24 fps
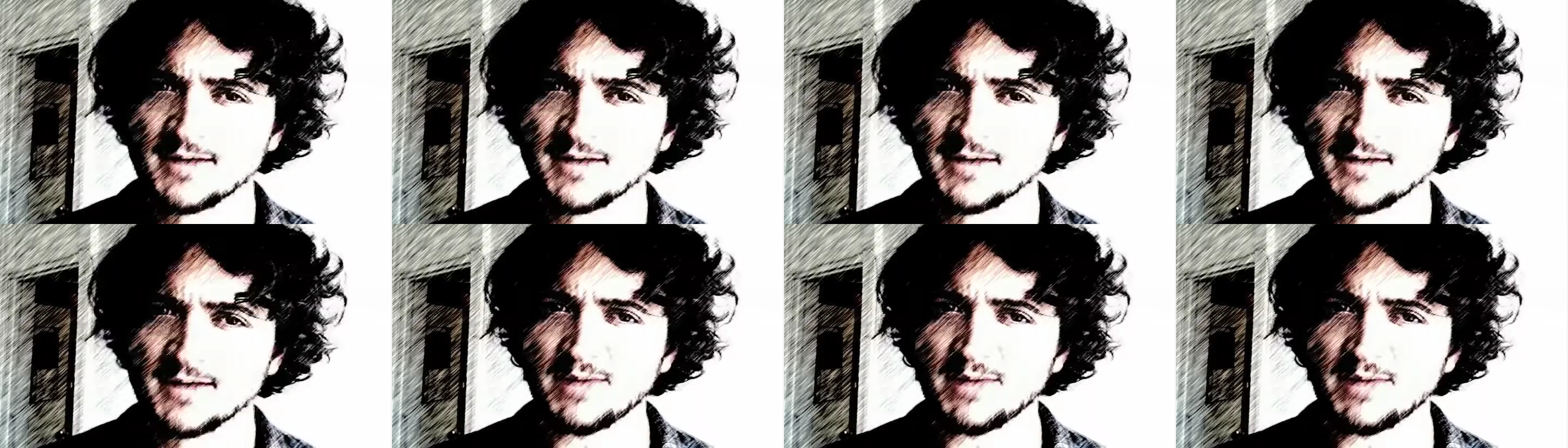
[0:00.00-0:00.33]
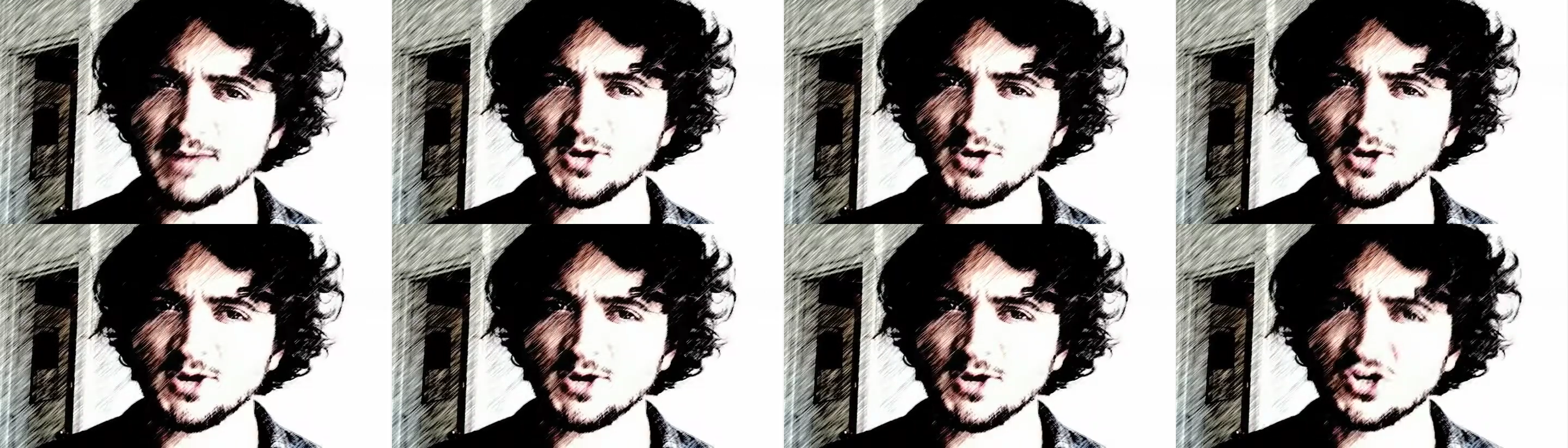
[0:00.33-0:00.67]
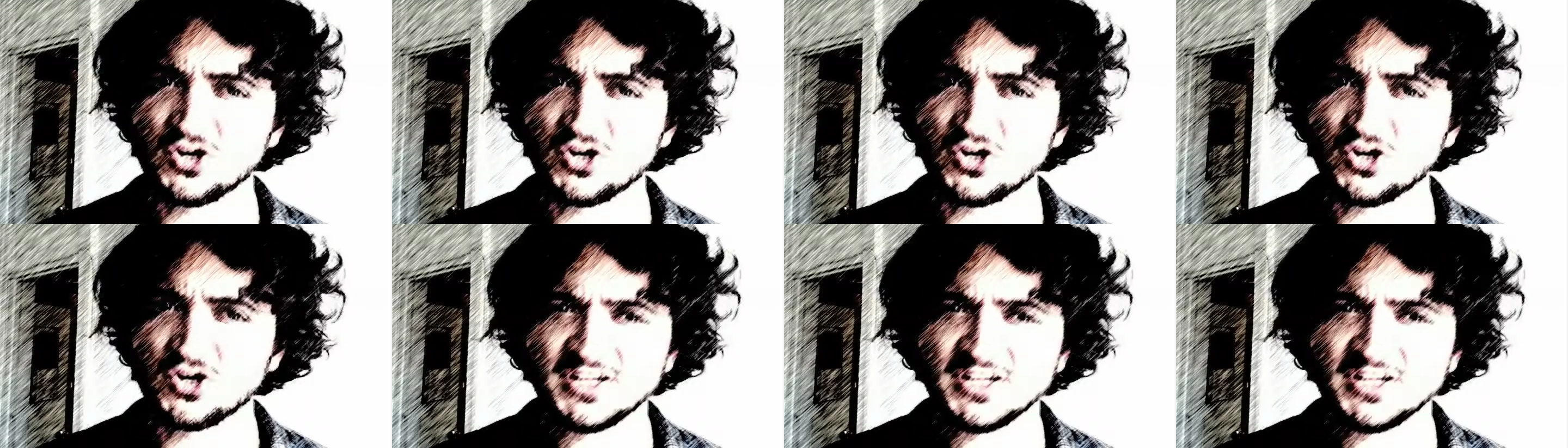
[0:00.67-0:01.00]
maybe we
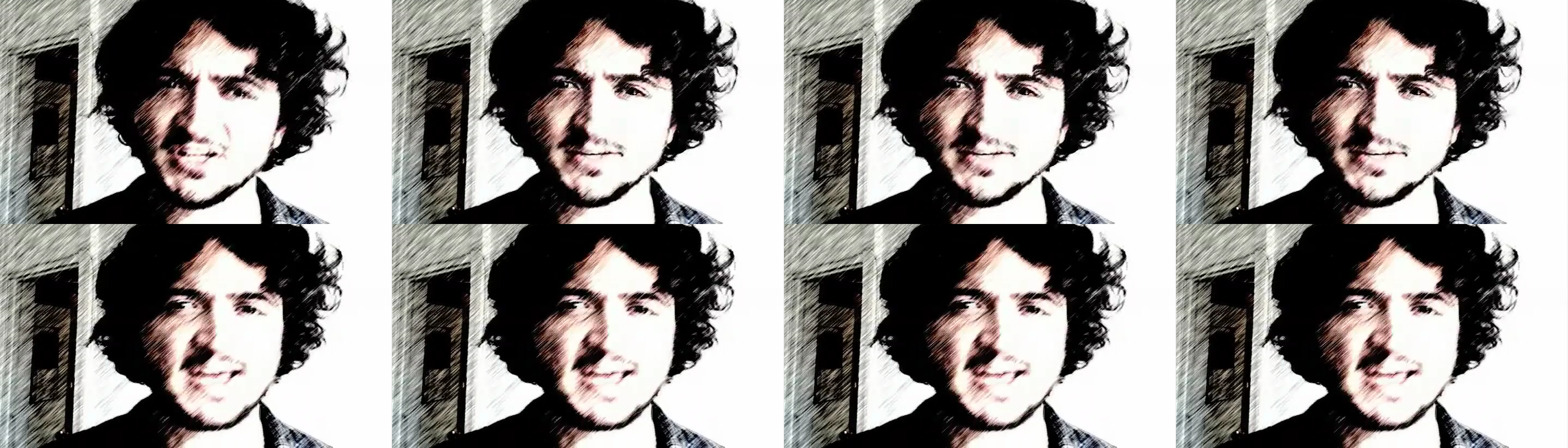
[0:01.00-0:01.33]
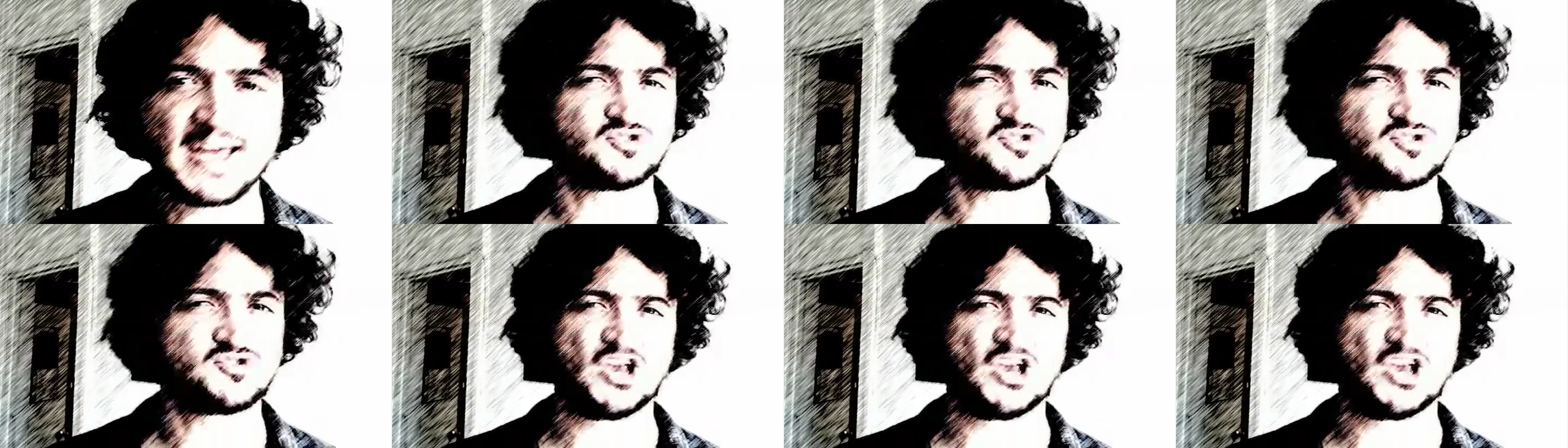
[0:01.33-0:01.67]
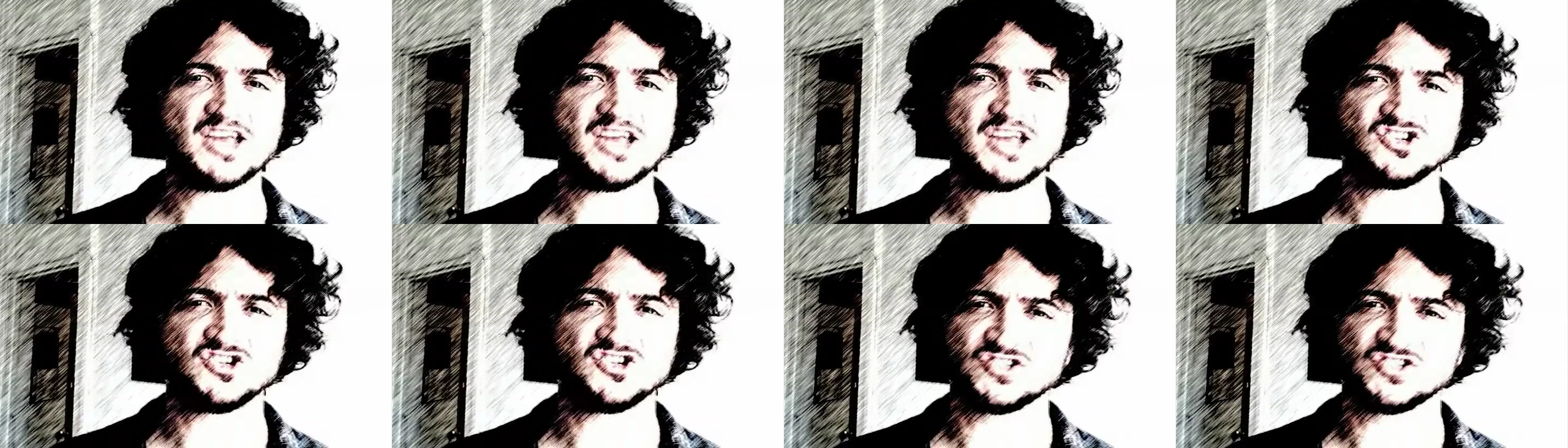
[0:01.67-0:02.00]
could really make some
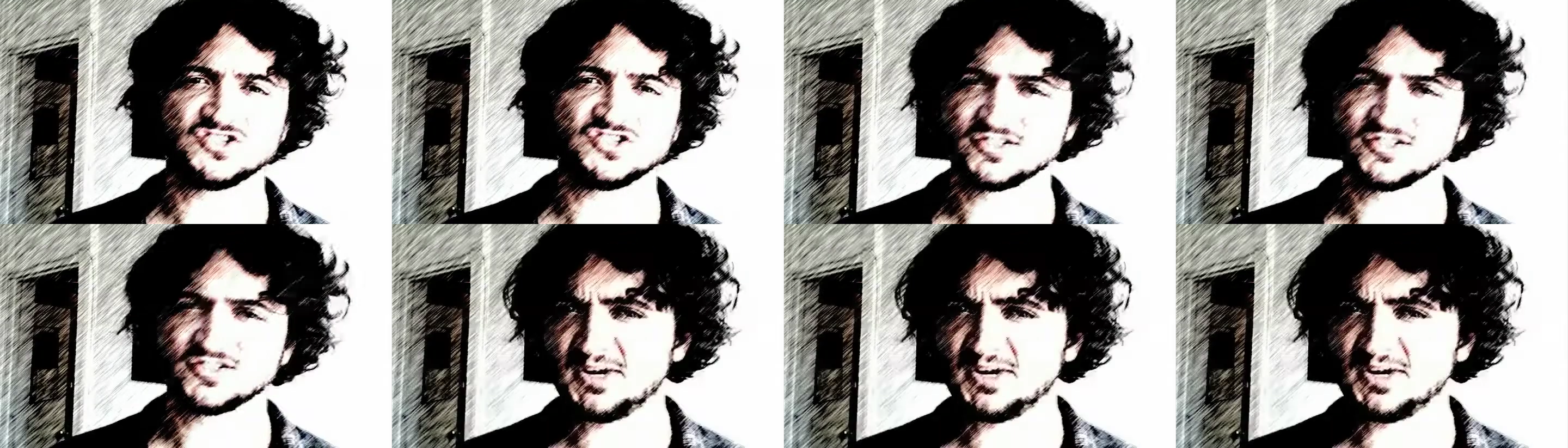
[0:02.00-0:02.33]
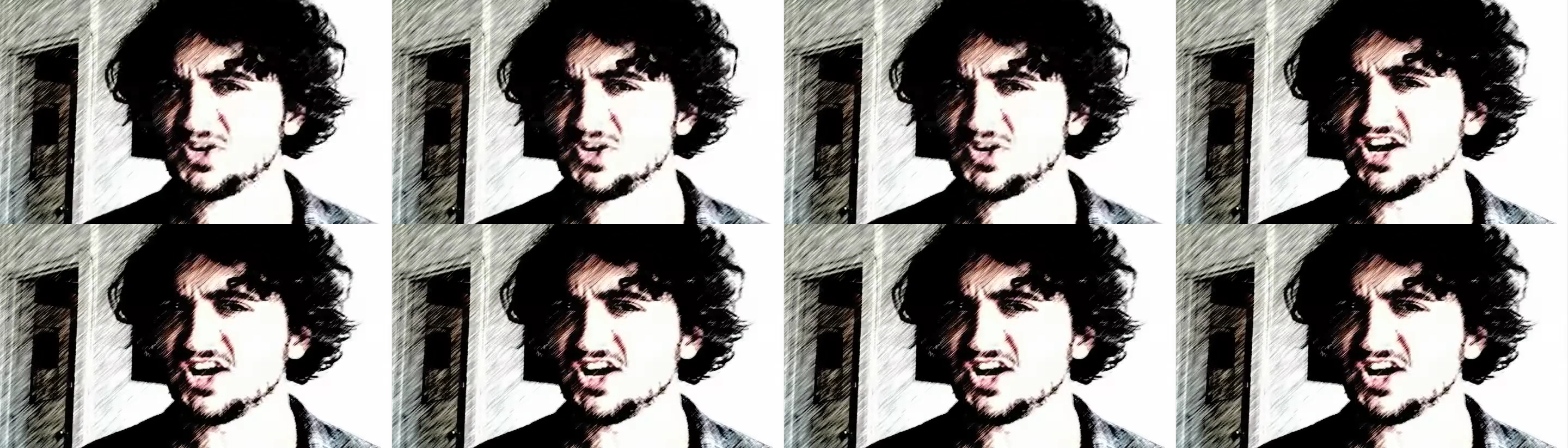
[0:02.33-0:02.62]
changes because we'd